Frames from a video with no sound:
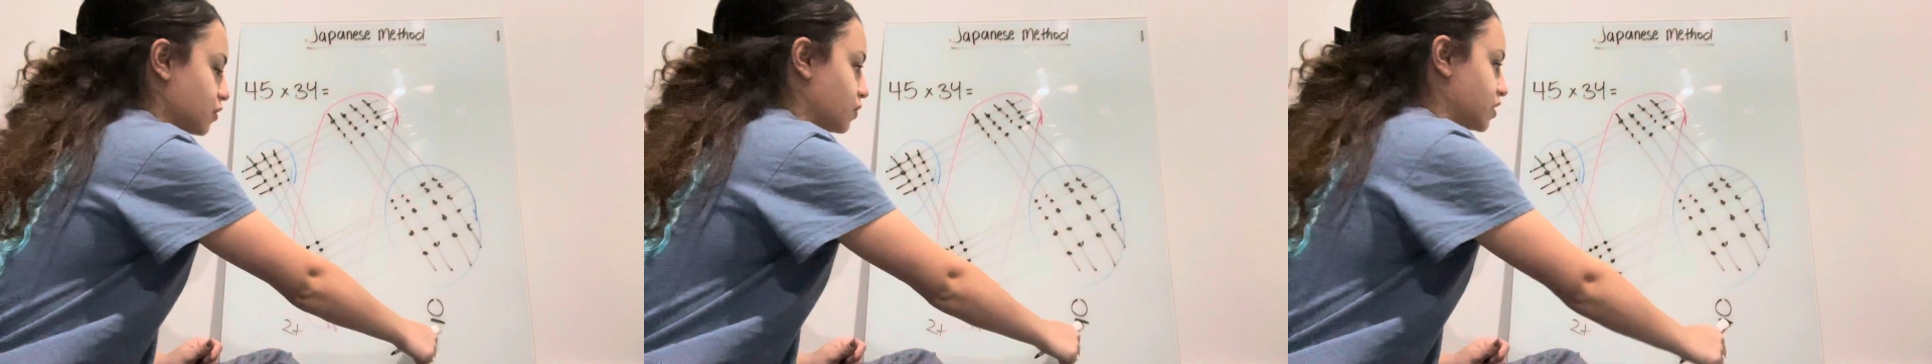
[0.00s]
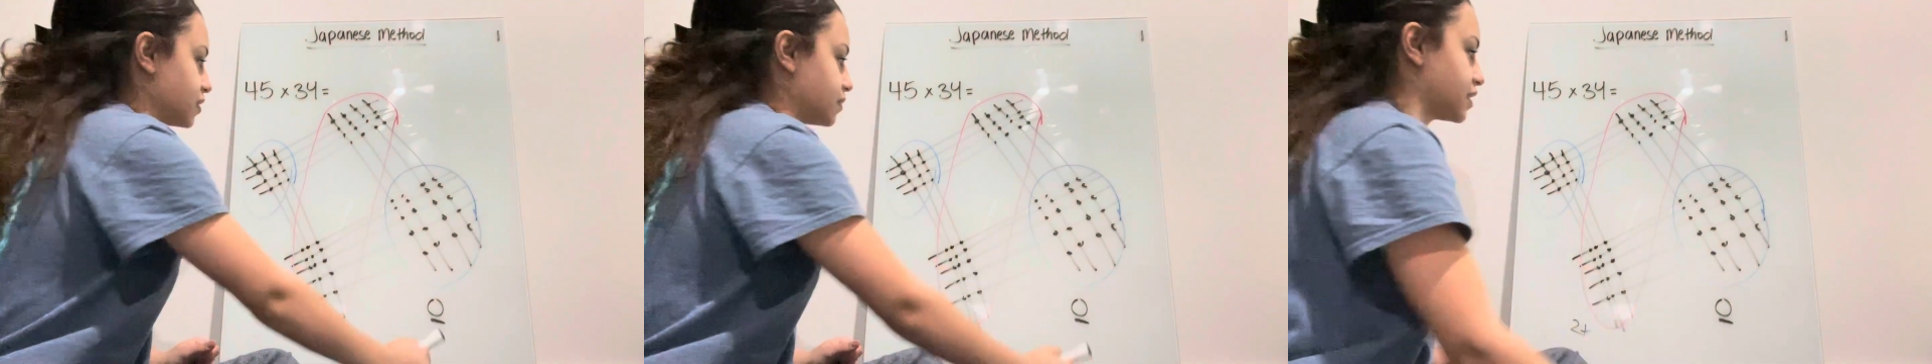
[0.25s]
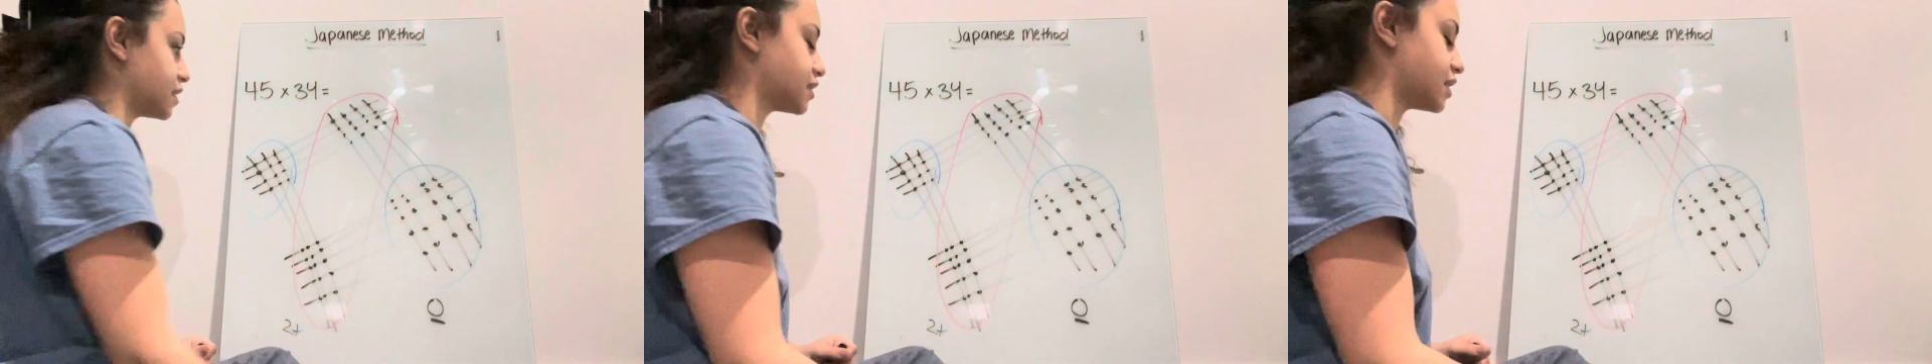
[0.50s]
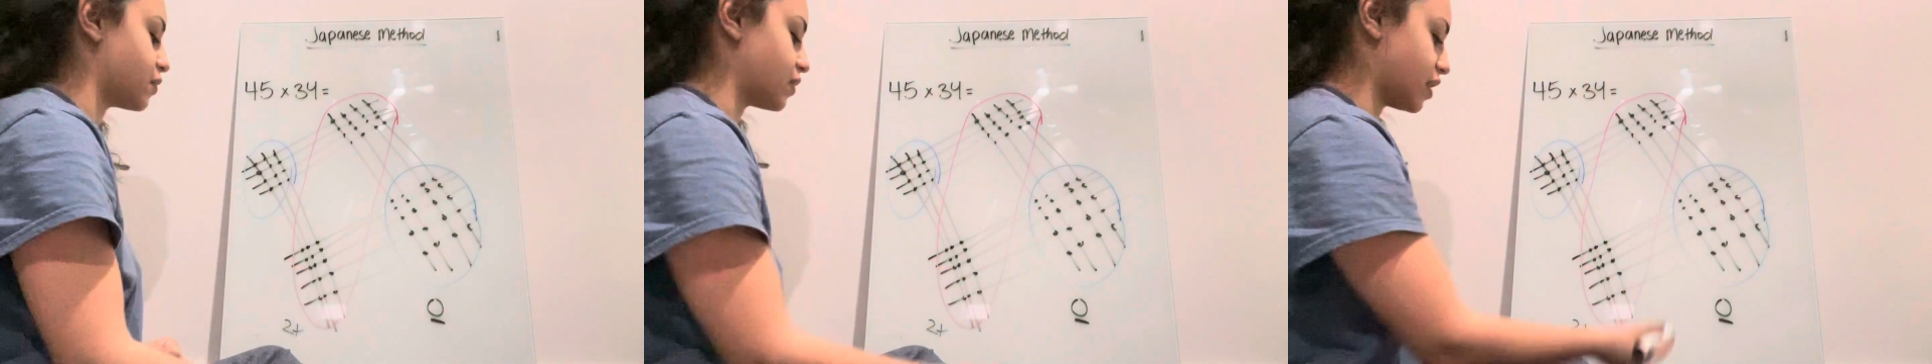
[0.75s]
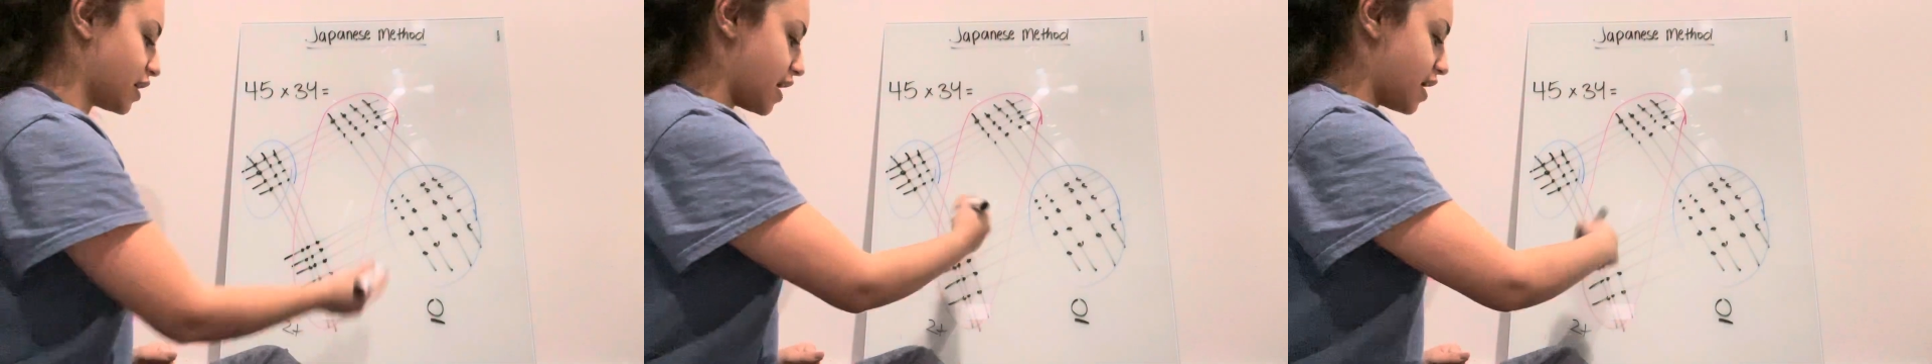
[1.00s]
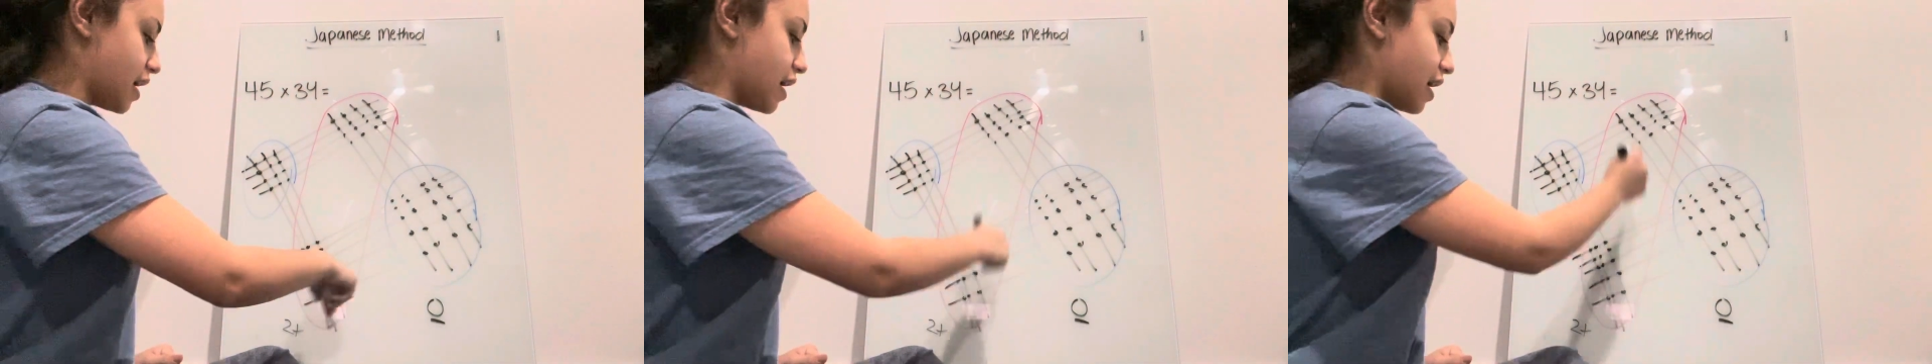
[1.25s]
ones place. Now we're gonna
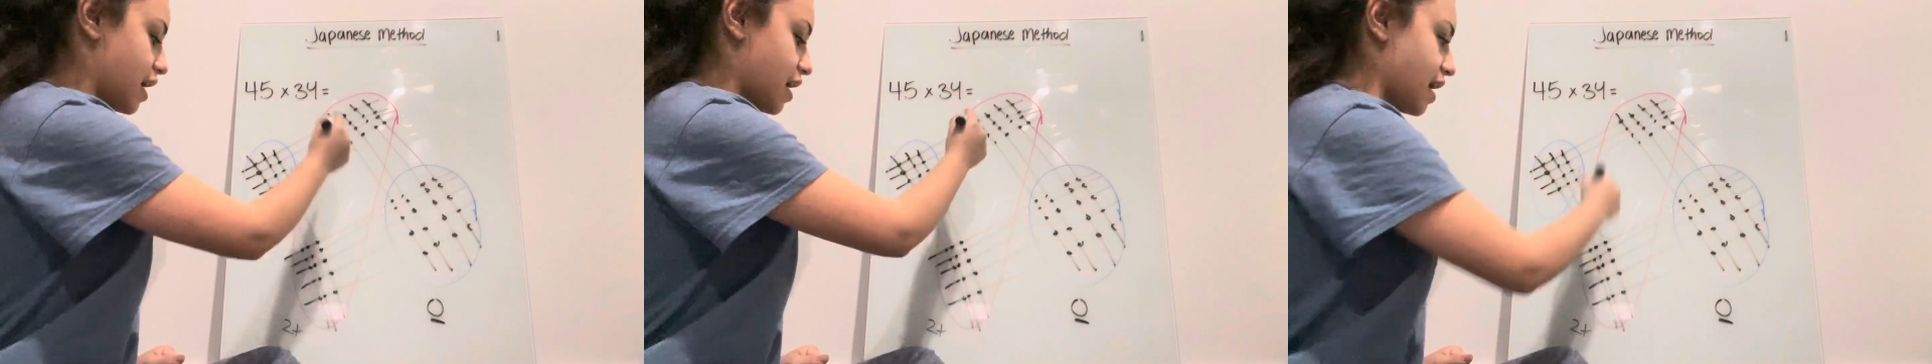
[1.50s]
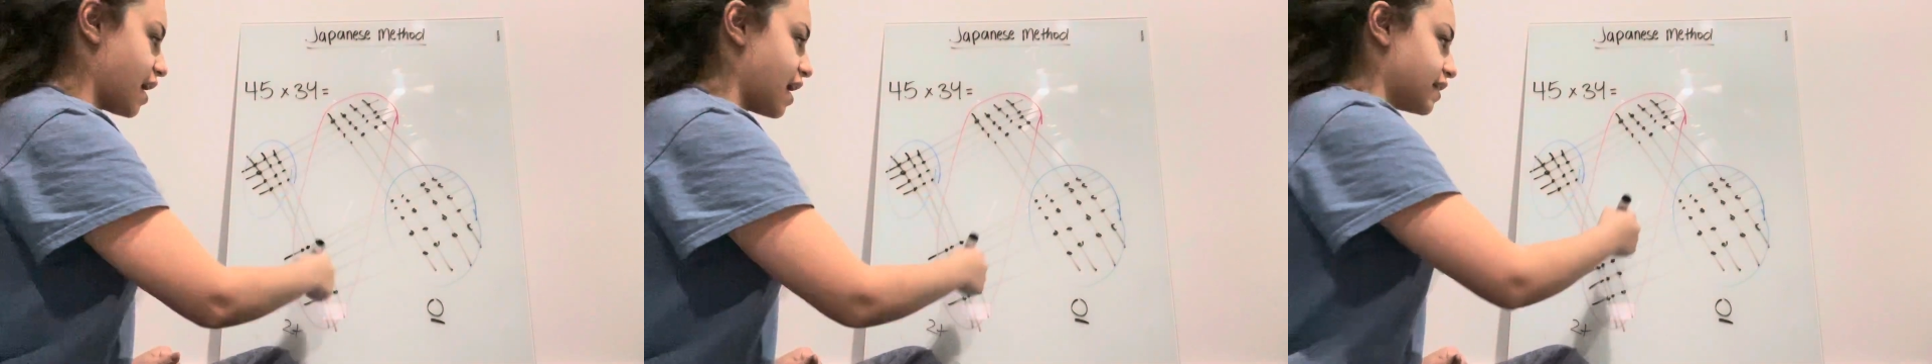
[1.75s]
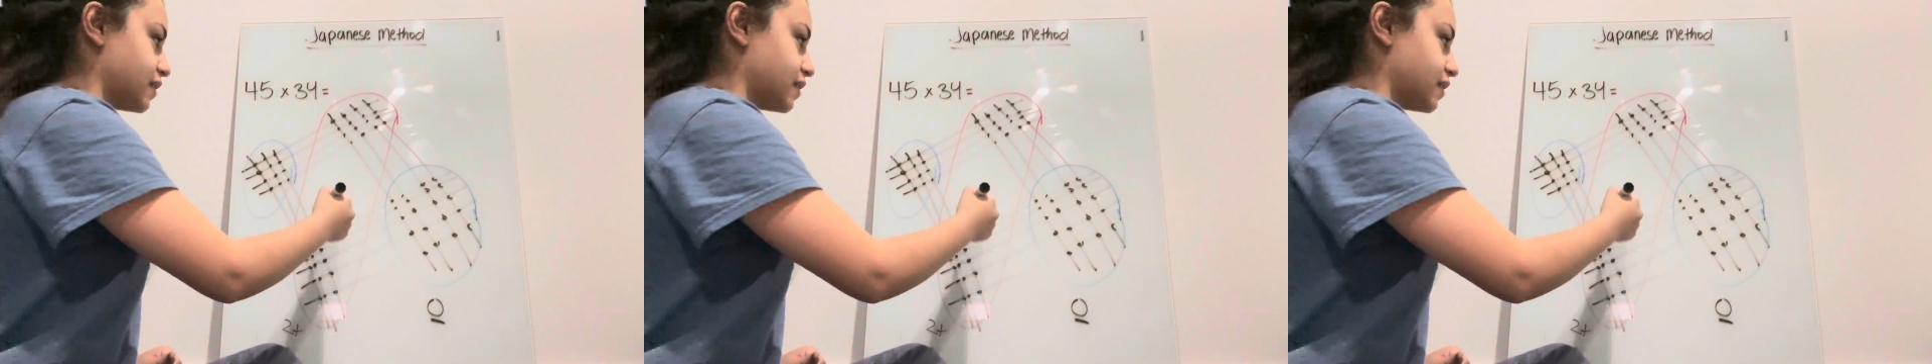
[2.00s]
add